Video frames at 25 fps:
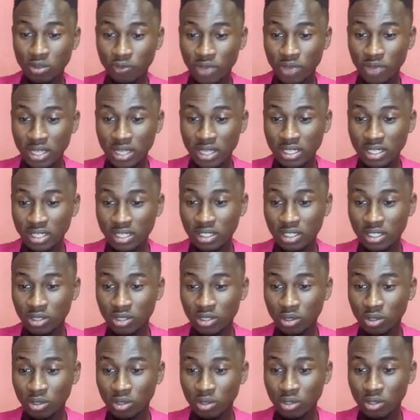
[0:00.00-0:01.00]
to find the
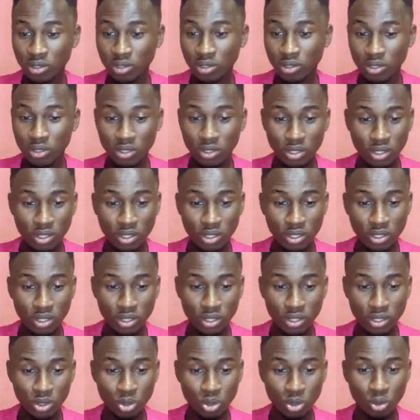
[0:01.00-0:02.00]
editor,
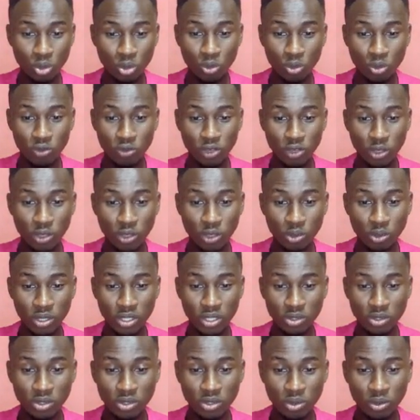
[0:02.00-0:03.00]
do look for a
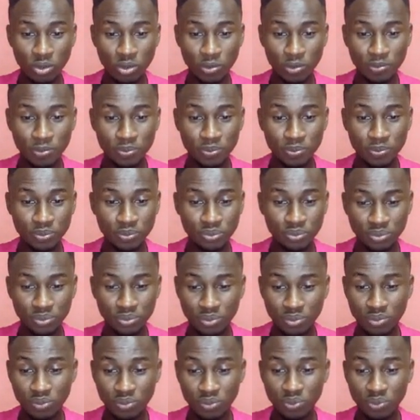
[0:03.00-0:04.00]
way to
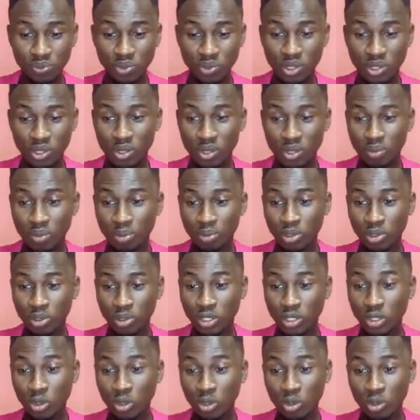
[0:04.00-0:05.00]
put
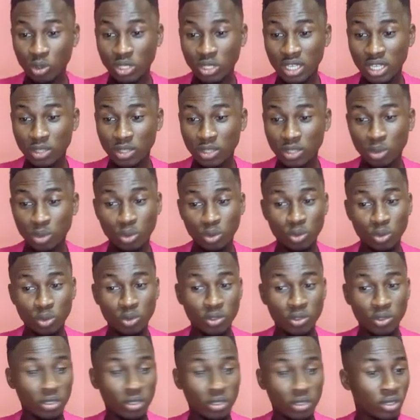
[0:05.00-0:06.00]
it closer to
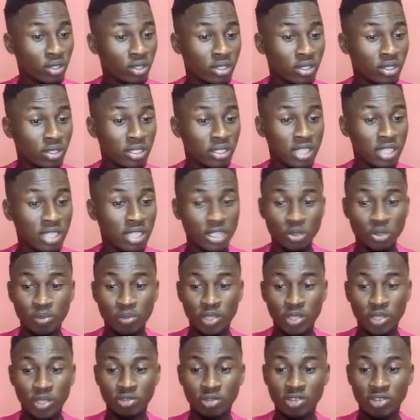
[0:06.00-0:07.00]
this action
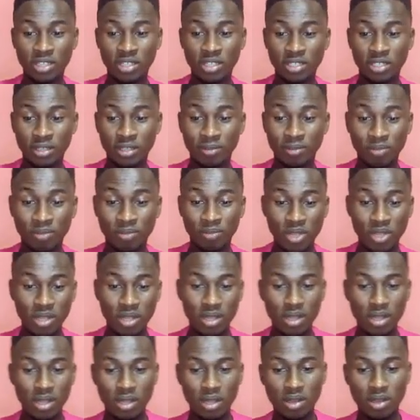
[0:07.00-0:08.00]
menus right here.
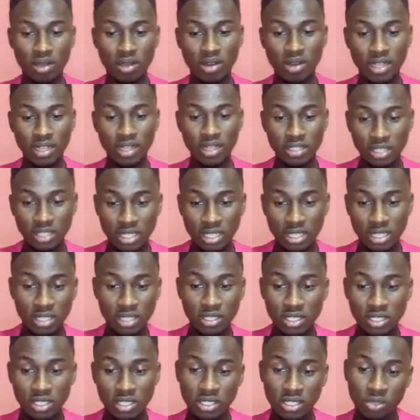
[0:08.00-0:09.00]
Alright, now
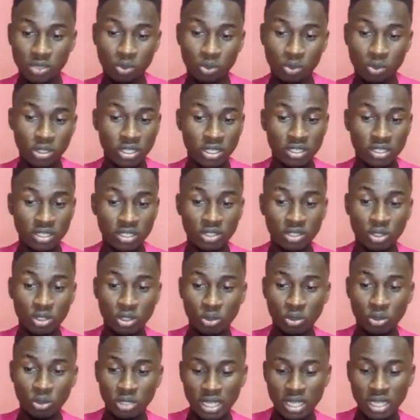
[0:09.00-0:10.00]
this is what the
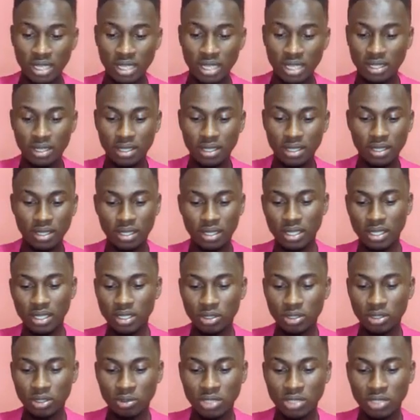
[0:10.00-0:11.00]
editors look like.
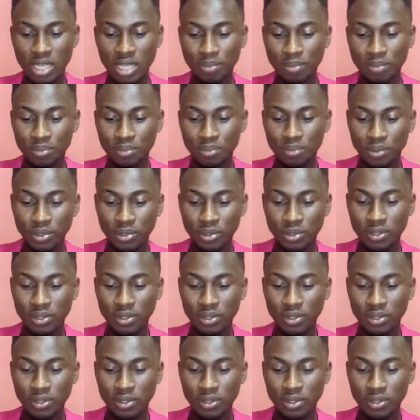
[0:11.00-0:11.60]
You could type